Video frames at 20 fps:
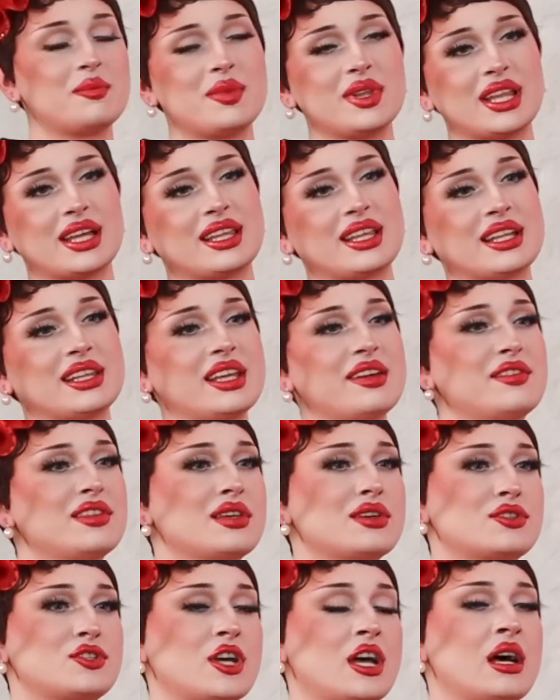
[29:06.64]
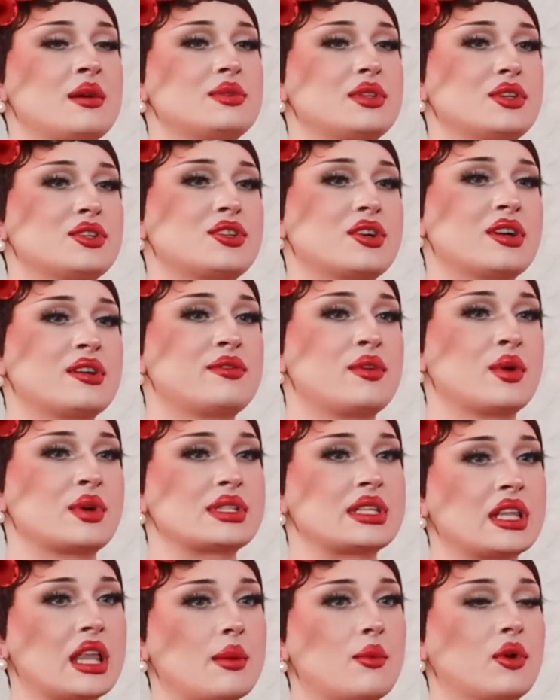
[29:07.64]
Like leaving those jobs, and you started to focus
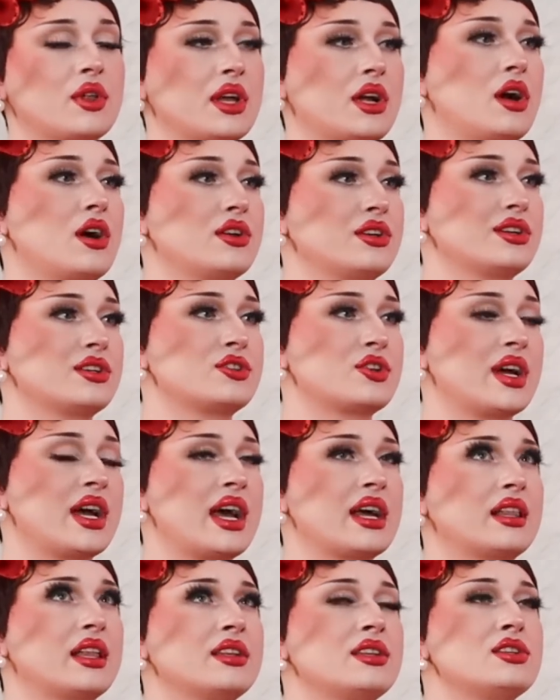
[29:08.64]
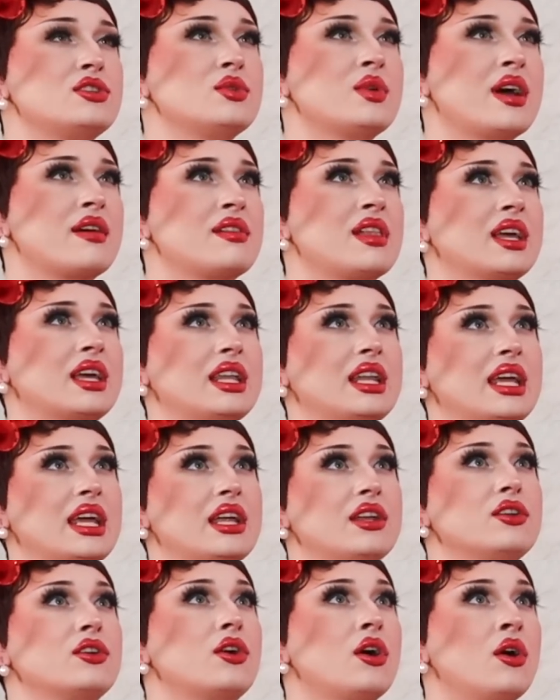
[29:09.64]
a lot more like on your drag. Like, did you have like an
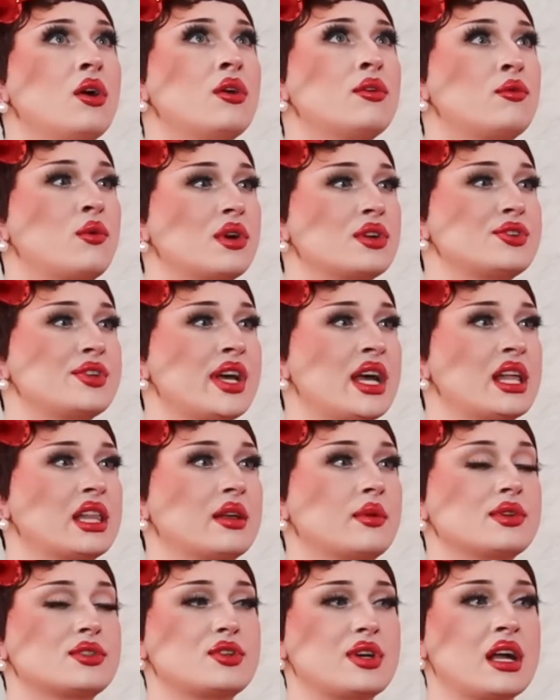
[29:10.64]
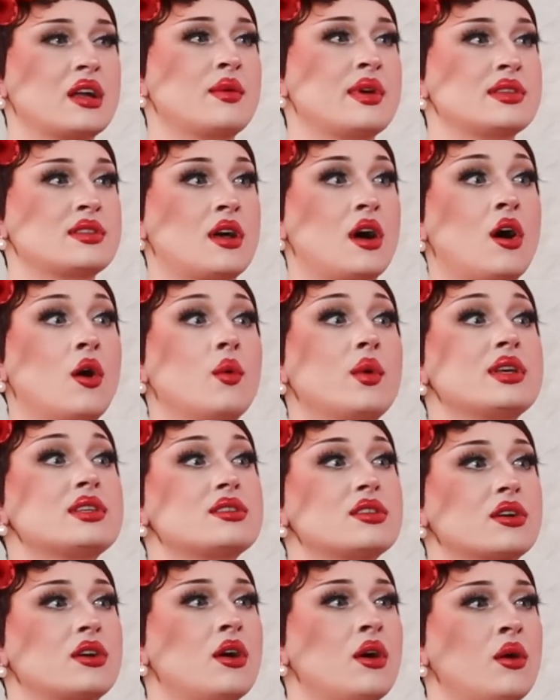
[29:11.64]
end goal for drag? Like, was Drag Race always
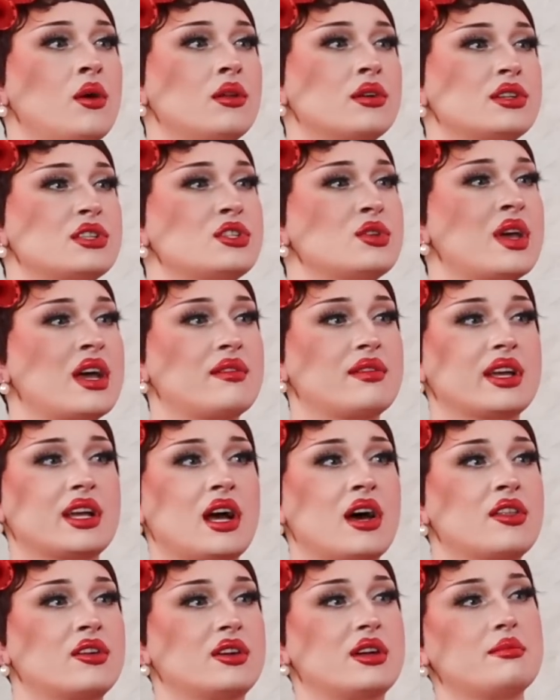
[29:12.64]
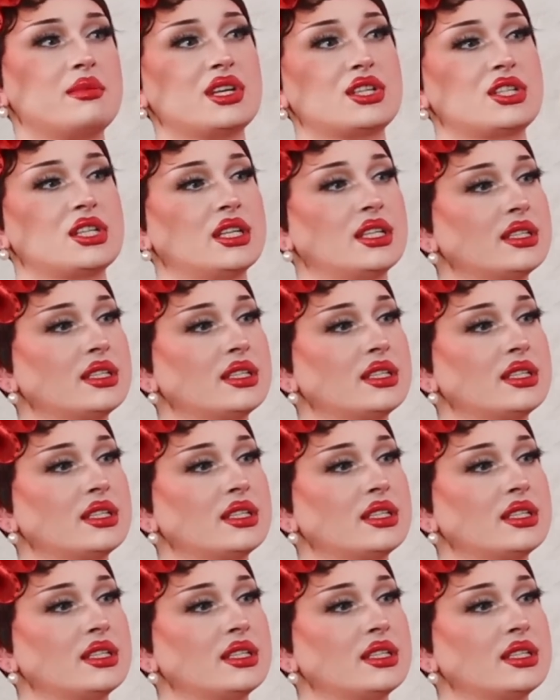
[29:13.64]
the goal, or did you have like other ambitions?